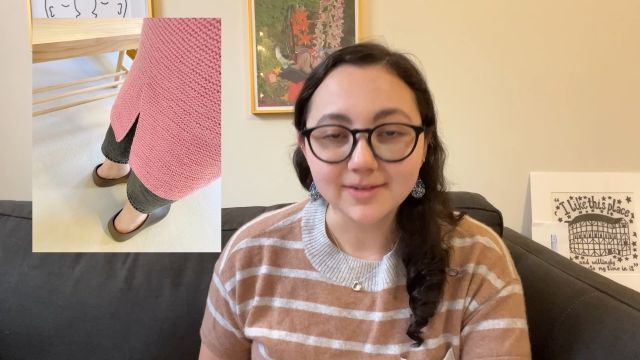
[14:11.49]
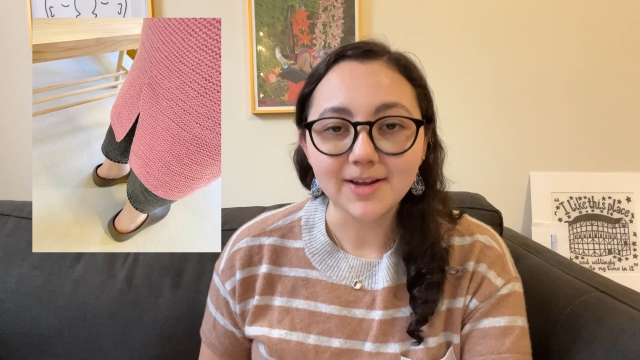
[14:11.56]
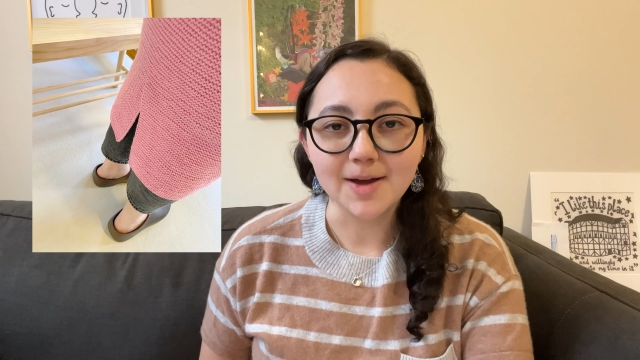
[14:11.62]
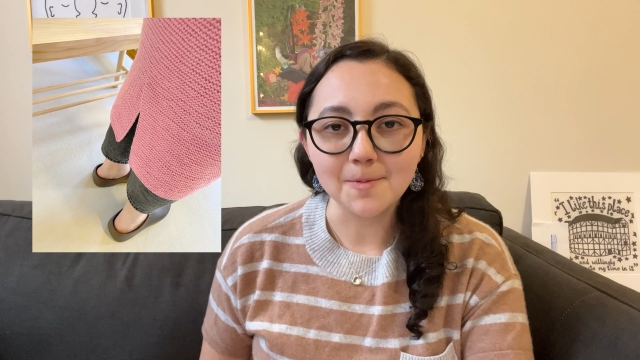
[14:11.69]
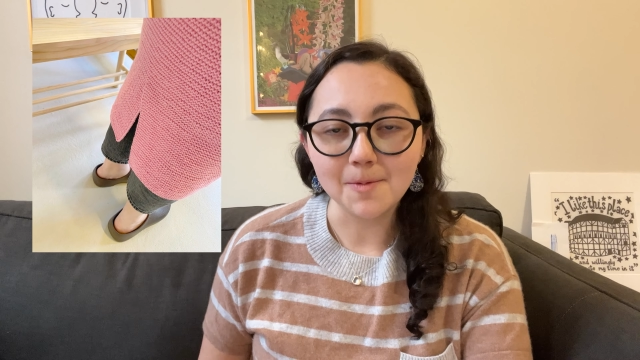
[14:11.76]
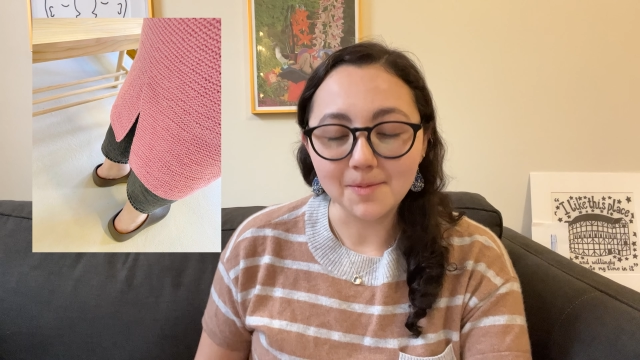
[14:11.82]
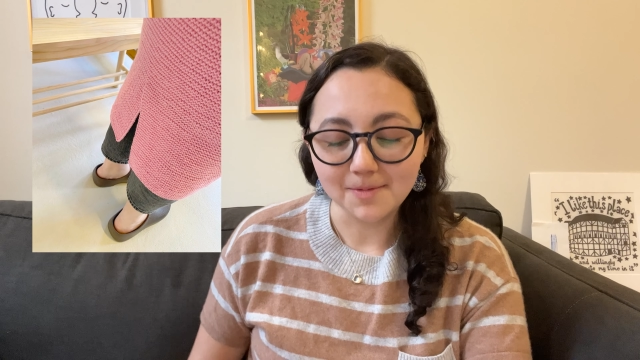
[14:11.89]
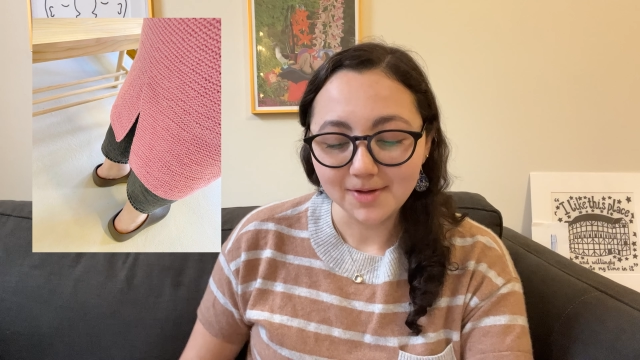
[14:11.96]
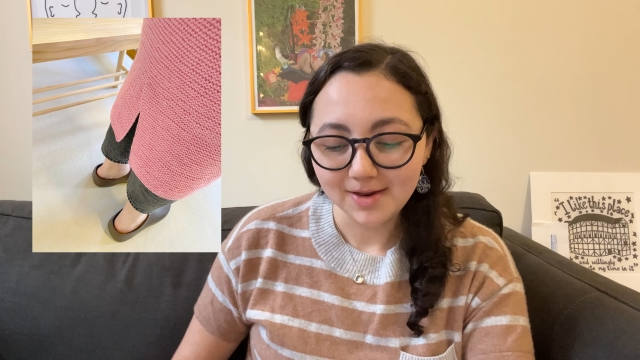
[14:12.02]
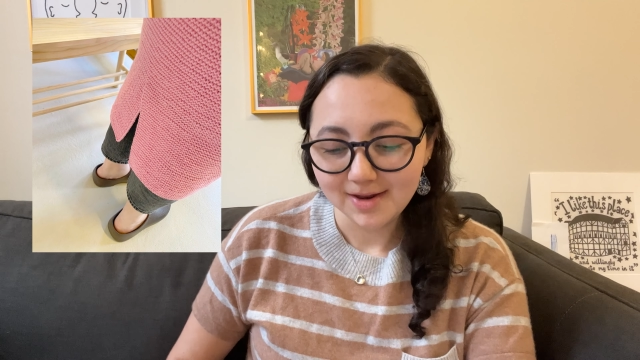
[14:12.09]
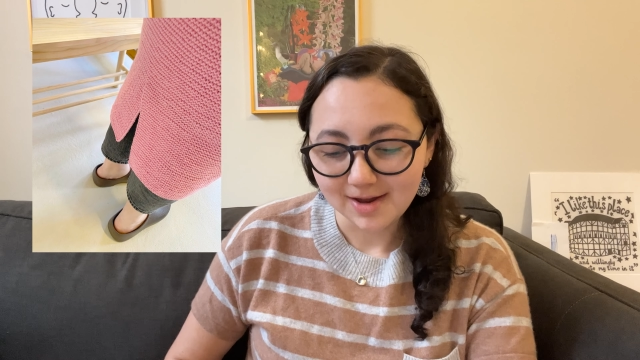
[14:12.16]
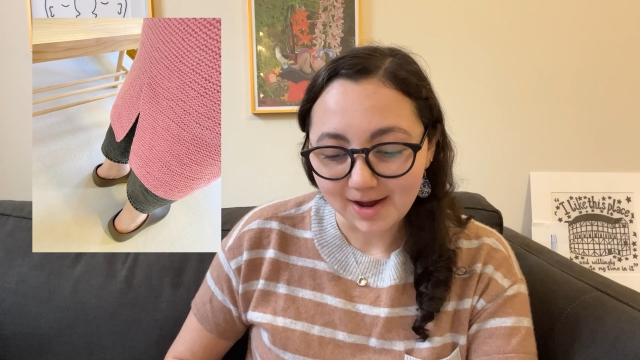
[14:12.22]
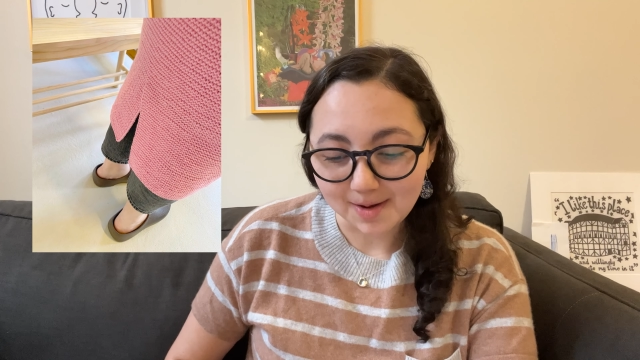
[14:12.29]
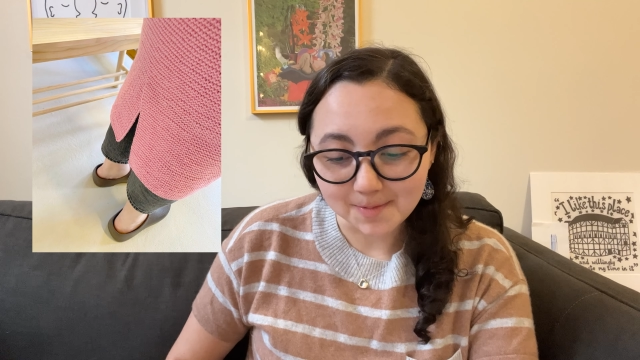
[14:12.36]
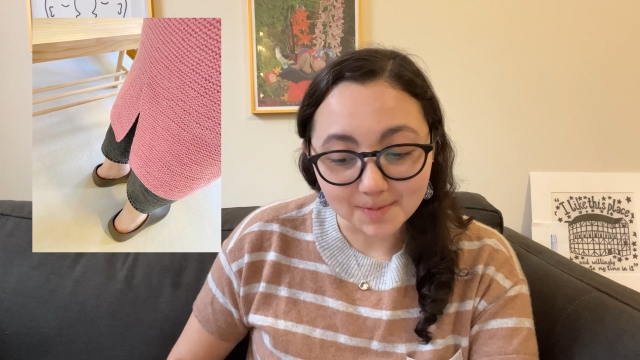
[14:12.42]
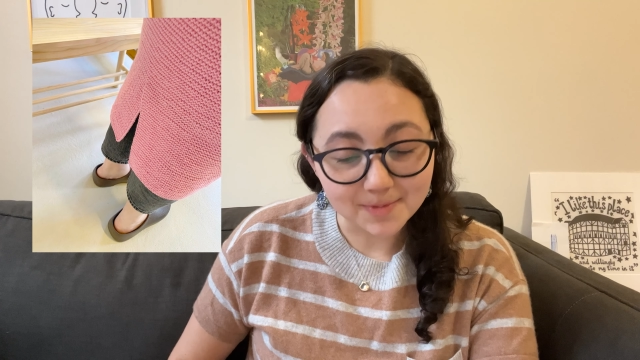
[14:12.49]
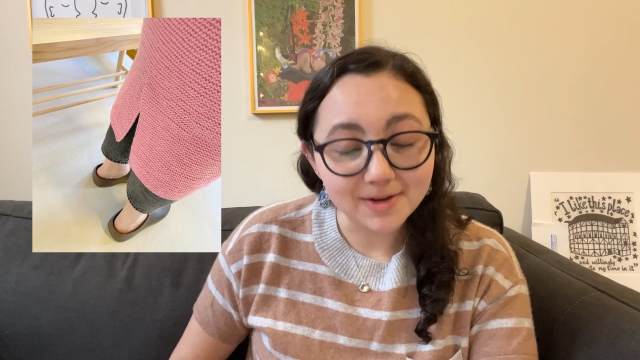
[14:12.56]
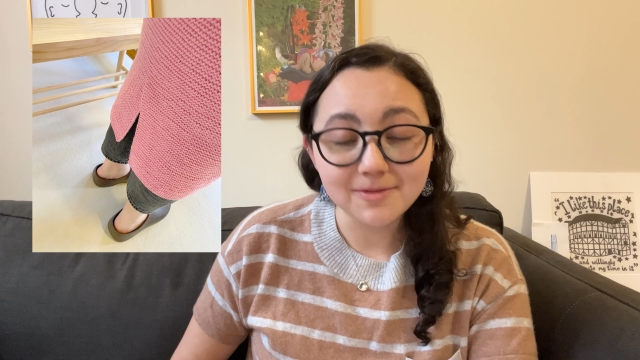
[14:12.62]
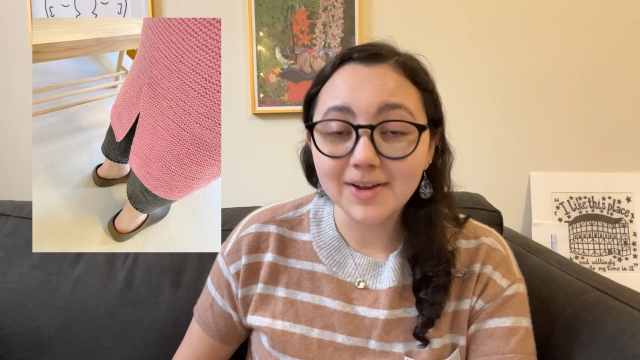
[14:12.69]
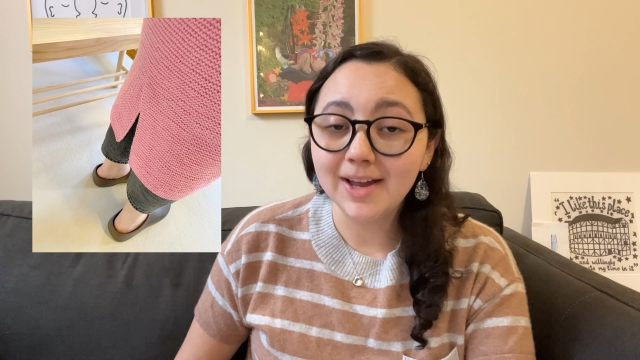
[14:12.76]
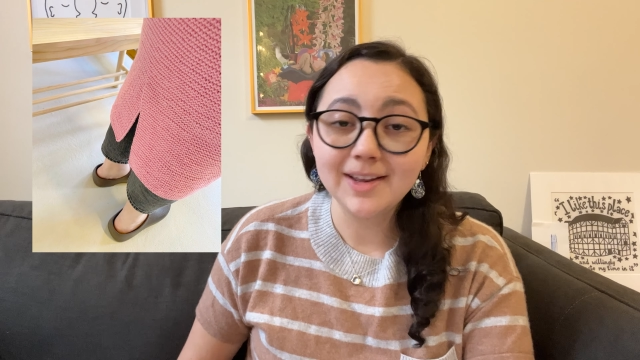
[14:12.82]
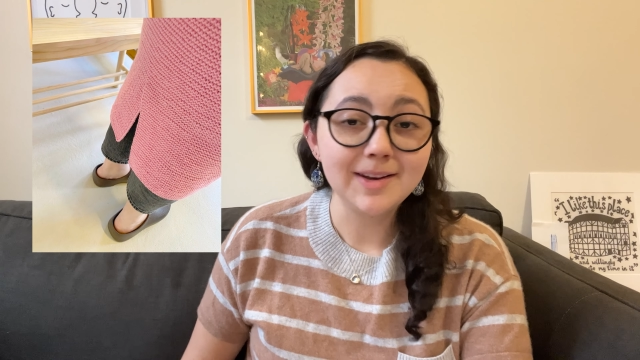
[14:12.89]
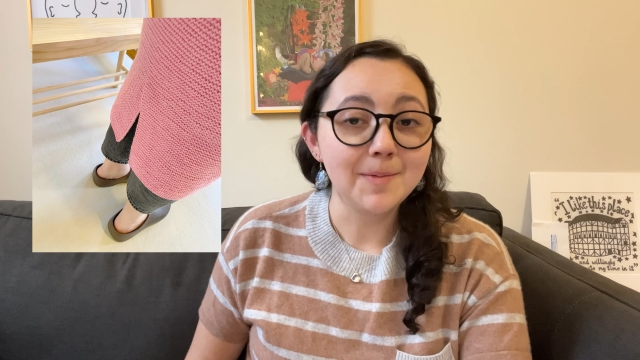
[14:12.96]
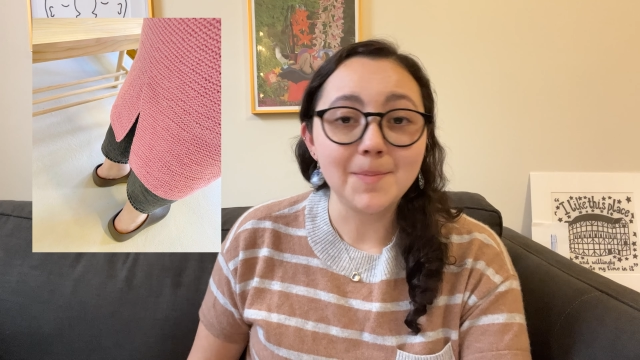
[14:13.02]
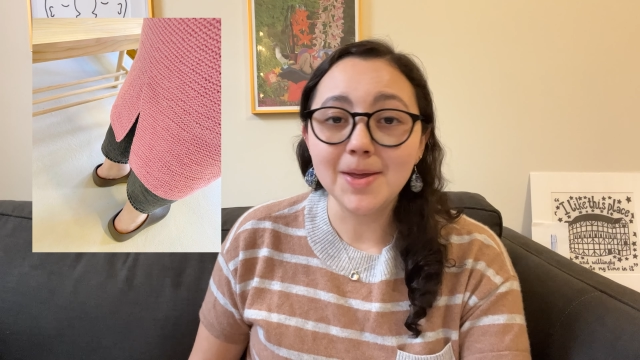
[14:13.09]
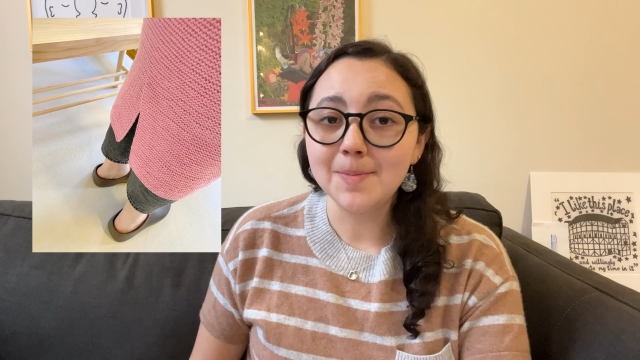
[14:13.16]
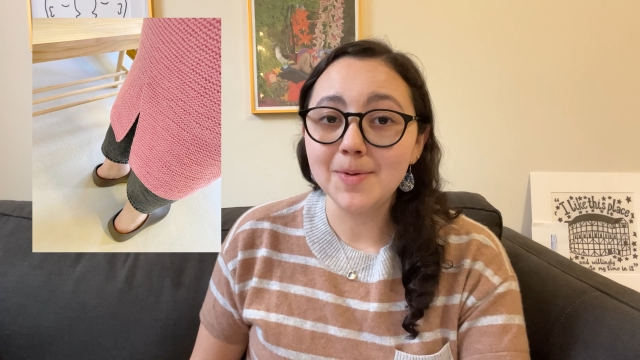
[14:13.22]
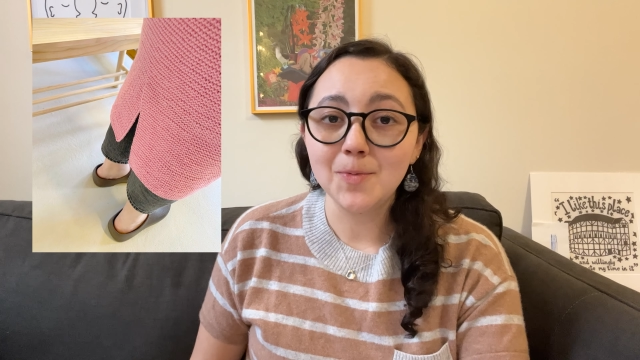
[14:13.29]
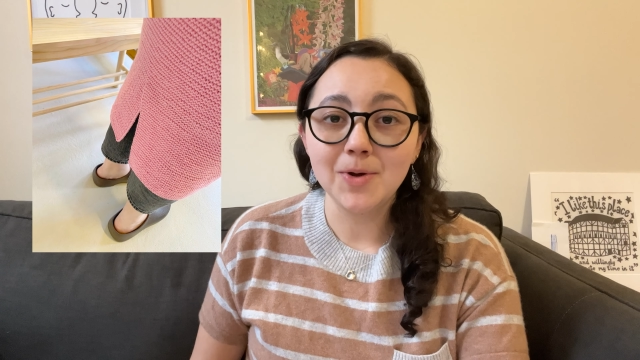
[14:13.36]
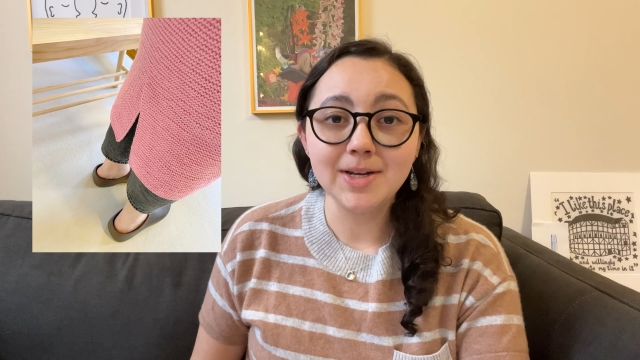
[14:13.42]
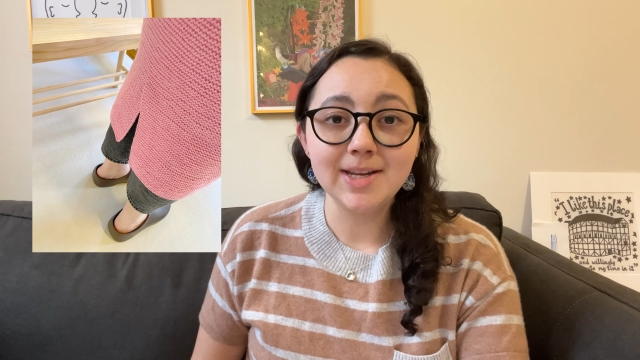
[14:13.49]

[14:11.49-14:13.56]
I'm a, I'm a big fan and then maybe one